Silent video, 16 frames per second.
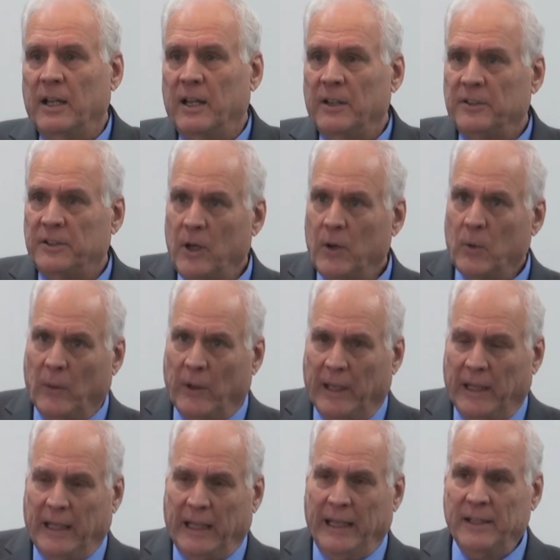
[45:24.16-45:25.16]
So
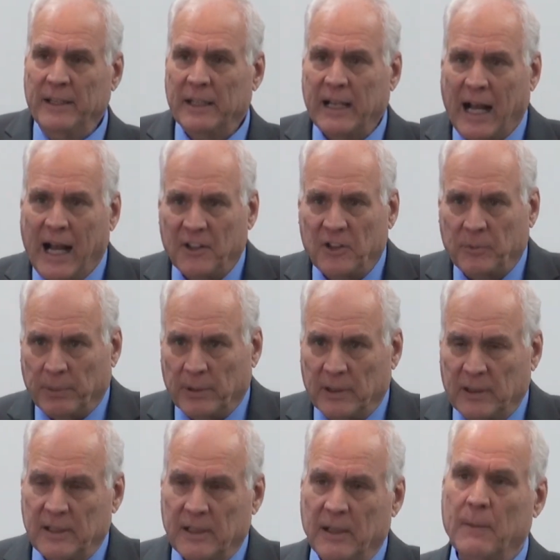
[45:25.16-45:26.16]
in the
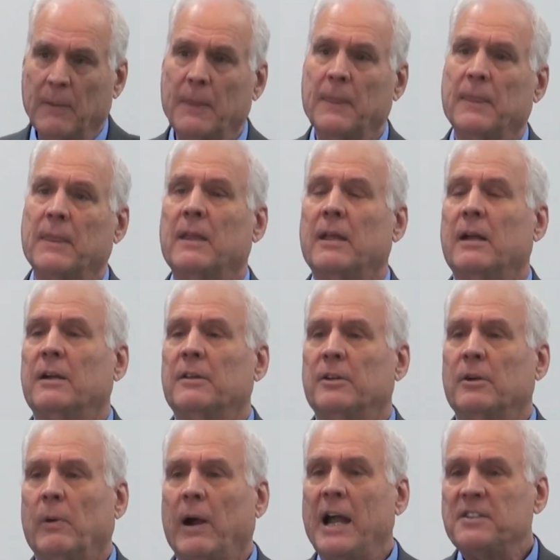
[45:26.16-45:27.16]
gospel, the
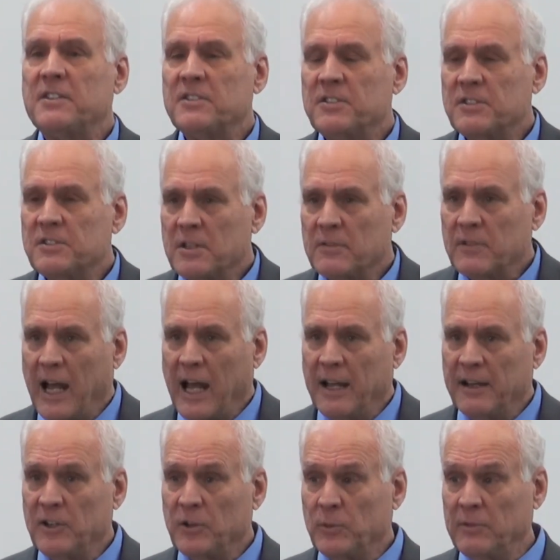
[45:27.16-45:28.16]
righteousness of God
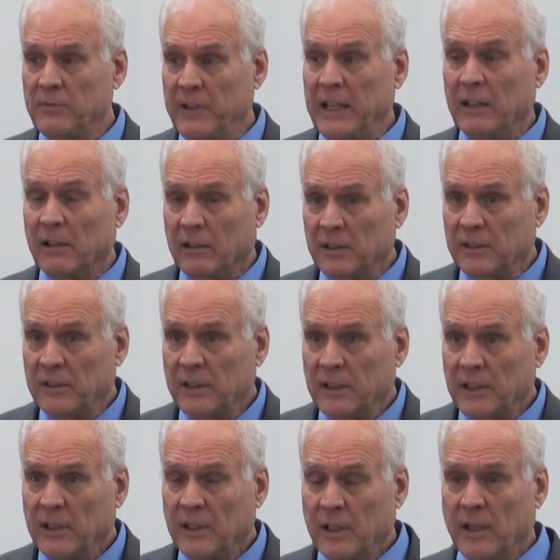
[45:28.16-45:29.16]
is revealed
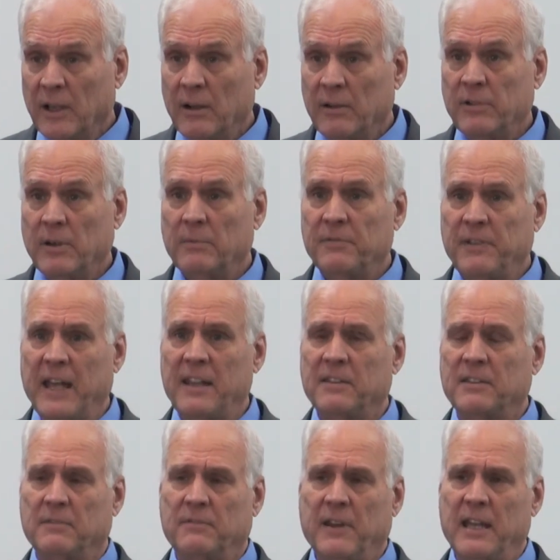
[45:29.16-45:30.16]
from faith
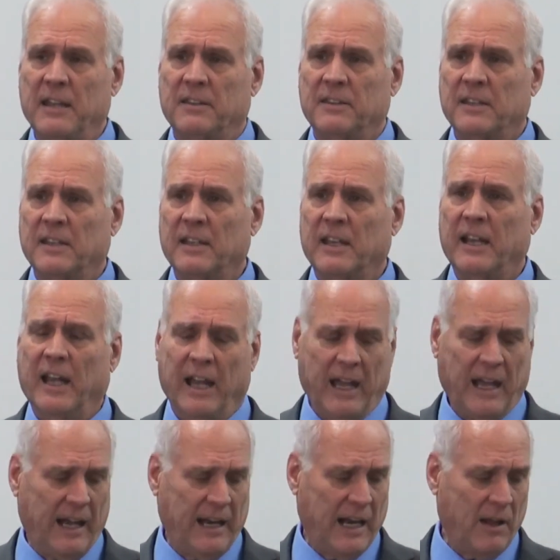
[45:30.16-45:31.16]
to faith
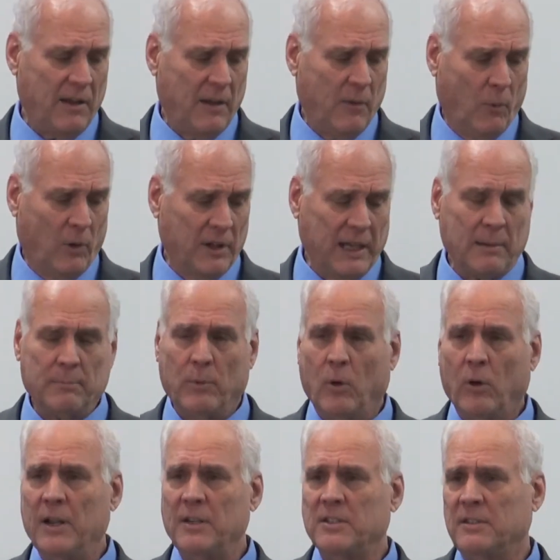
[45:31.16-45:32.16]
now we'll get
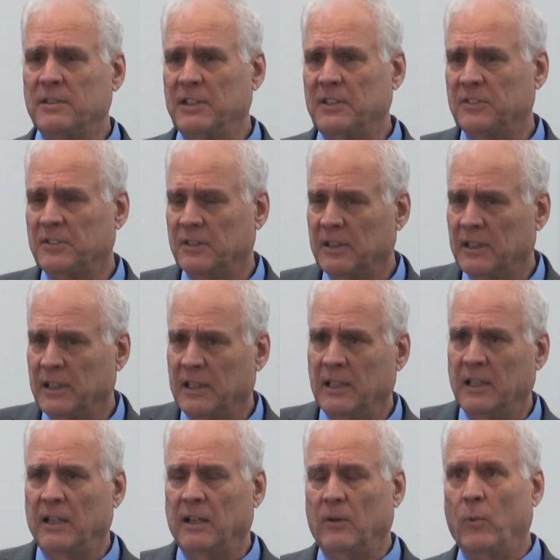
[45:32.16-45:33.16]
more into this
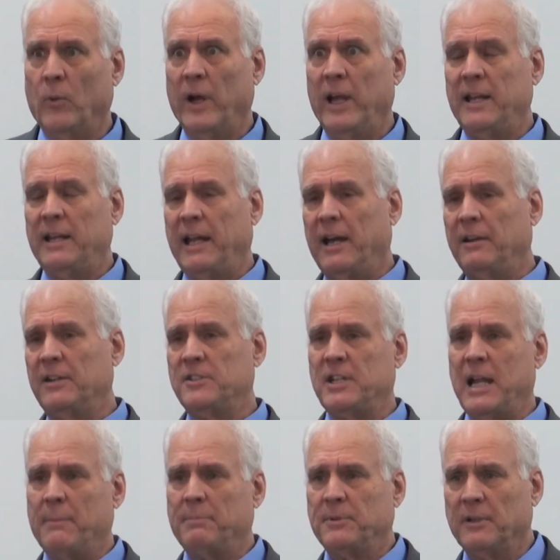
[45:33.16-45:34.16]
way down in
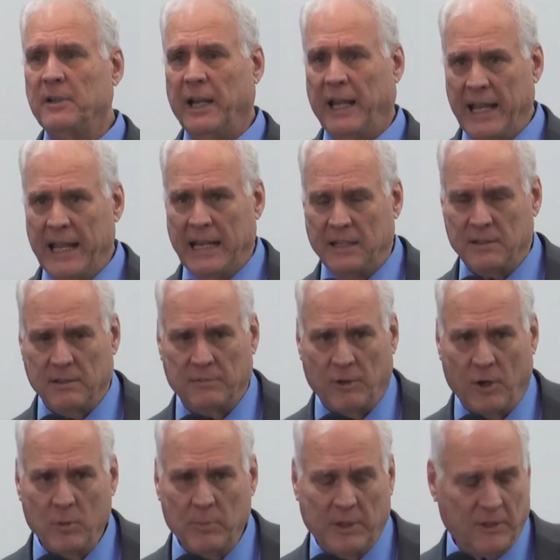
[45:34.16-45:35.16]
chapter 8 of
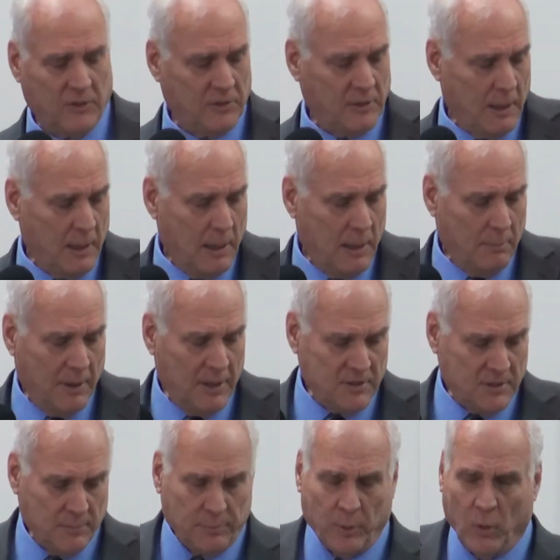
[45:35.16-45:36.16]
Romans, but it's
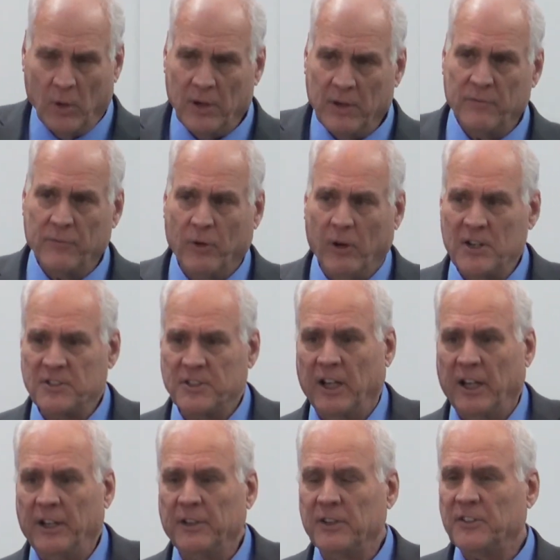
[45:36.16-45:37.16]
important for us to
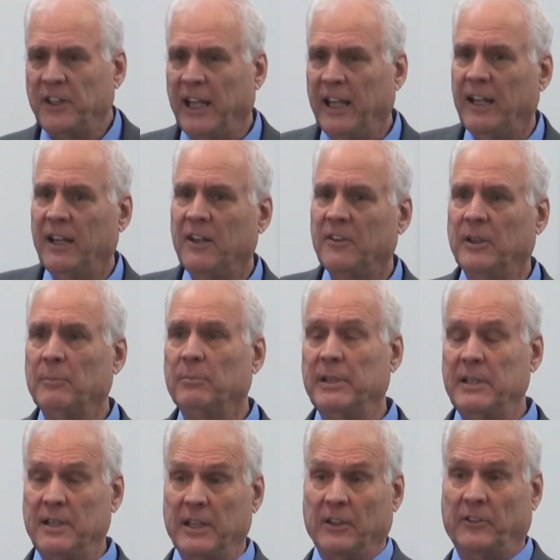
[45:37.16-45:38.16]
understand simply
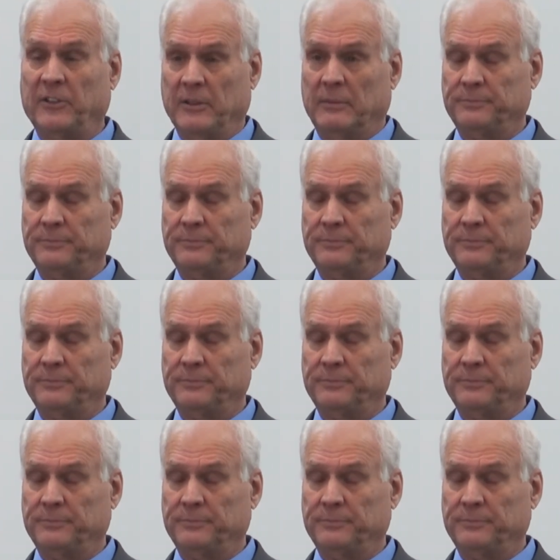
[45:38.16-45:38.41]
this